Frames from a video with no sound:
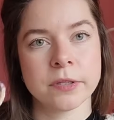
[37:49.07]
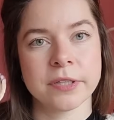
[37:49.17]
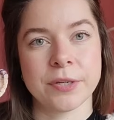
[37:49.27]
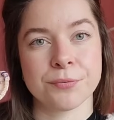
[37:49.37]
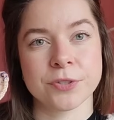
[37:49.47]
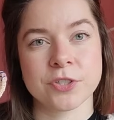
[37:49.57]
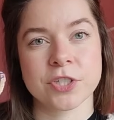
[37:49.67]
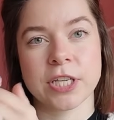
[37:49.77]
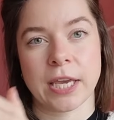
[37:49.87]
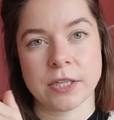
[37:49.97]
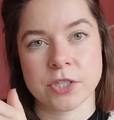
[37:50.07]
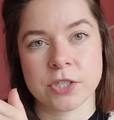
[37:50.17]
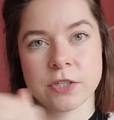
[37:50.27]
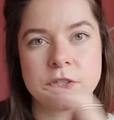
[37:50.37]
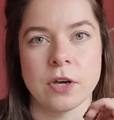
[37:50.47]
different skeins.
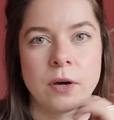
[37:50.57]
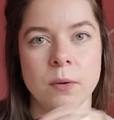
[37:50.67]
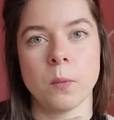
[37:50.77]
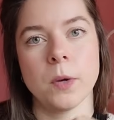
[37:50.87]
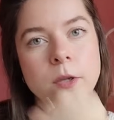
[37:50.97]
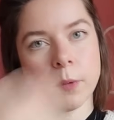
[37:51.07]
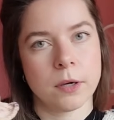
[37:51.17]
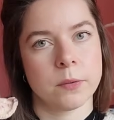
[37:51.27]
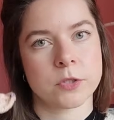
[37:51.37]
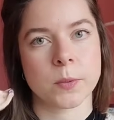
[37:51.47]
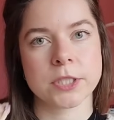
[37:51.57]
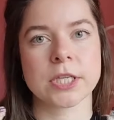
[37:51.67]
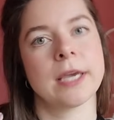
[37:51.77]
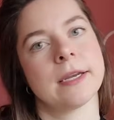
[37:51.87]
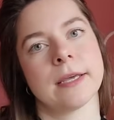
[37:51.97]
So 1 row is 1
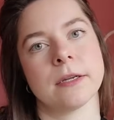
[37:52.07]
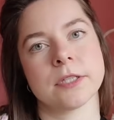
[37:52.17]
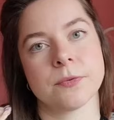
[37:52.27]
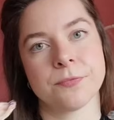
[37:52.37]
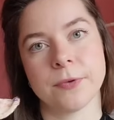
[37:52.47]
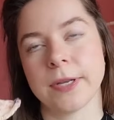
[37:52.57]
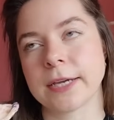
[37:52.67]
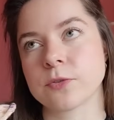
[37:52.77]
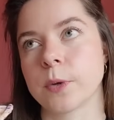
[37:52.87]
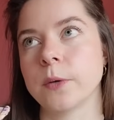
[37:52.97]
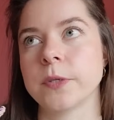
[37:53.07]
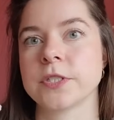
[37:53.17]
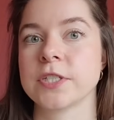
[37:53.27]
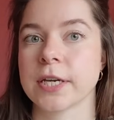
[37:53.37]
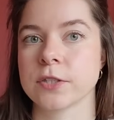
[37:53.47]
skein and the next row is
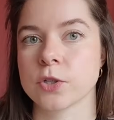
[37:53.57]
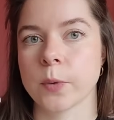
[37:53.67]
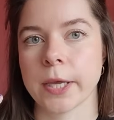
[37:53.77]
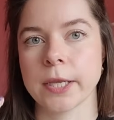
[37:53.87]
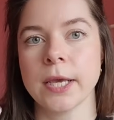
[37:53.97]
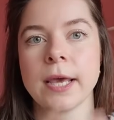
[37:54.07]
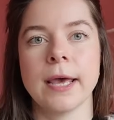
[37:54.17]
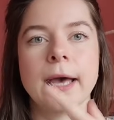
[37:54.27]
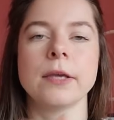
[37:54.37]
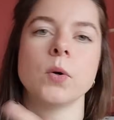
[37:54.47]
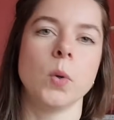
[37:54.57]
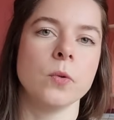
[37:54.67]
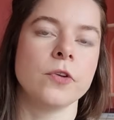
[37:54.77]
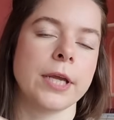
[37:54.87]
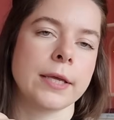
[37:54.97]
the second skein, and you
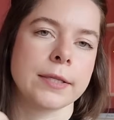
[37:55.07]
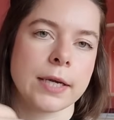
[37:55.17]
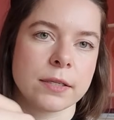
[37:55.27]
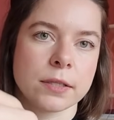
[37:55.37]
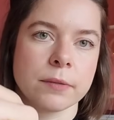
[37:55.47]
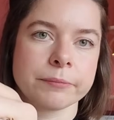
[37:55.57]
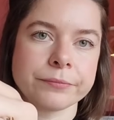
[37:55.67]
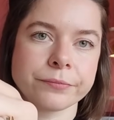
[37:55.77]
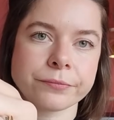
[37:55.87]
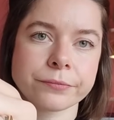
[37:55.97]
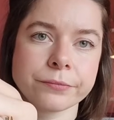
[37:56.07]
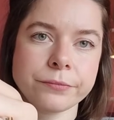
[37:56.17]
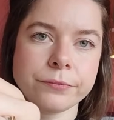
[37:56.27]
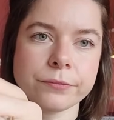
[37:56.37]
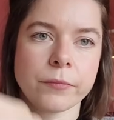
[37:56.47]
alternate that.
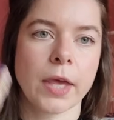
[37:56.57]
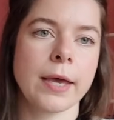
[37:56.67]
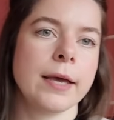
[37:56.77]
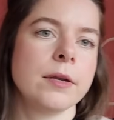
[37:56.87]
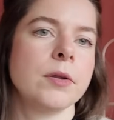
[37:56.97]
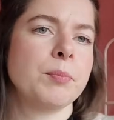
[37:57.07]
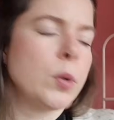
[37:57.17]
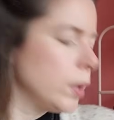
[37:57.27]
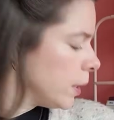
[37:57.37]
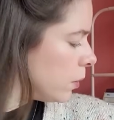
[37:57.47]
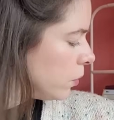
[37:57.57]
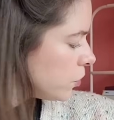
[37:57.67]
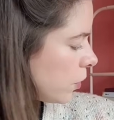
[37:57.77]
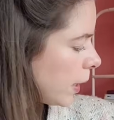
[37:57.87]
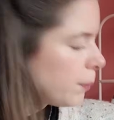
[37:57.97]
And pooling
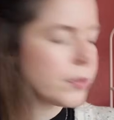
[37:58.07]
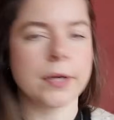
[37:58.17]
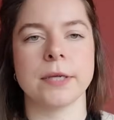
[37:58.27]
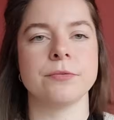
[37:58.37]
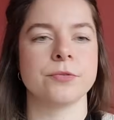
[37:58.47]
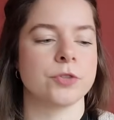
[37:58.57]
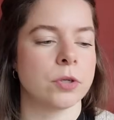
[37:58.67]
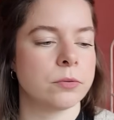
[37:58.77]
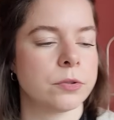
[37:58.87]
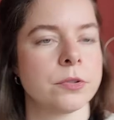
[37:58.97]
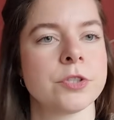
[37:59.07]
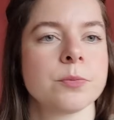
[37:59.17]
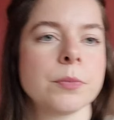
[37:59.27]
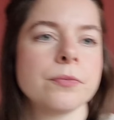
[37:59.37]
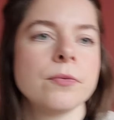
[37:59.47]
also happened, I've shown this
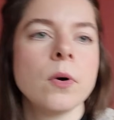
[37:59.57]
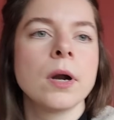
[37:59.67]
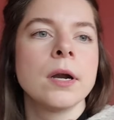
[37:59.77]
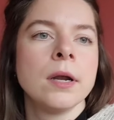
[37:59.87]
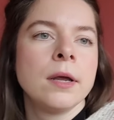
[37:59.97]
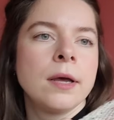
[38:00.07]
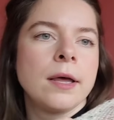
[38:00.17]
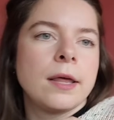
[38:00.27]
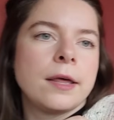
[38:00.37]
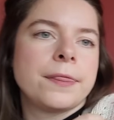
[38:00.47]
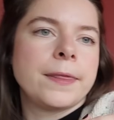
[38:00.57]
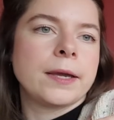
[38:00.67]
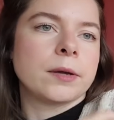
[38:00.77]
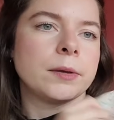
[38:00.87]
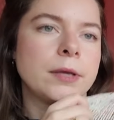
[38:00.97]
before, I
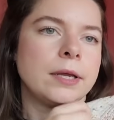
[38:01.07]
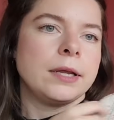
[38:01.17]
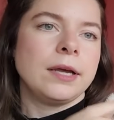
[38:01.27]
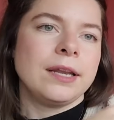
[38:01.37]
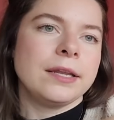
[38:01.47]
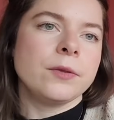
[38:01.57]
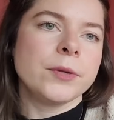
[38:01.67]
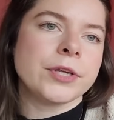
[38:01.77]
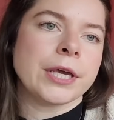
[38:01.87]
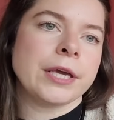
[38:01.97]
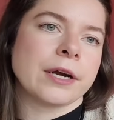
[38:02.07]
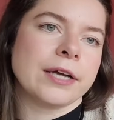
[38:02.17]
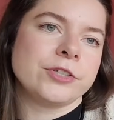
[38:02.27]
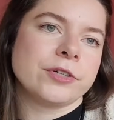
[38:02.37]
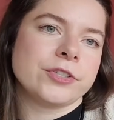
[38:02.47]
think a little bit here.
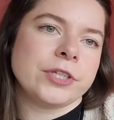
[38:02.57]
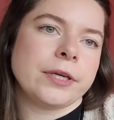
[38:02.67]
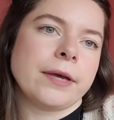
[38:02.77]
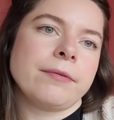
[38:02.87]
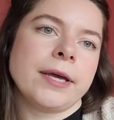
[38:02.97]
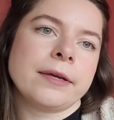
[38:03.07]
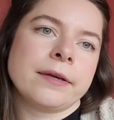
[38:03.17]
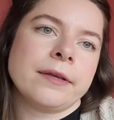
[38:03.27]
As you can see, you have like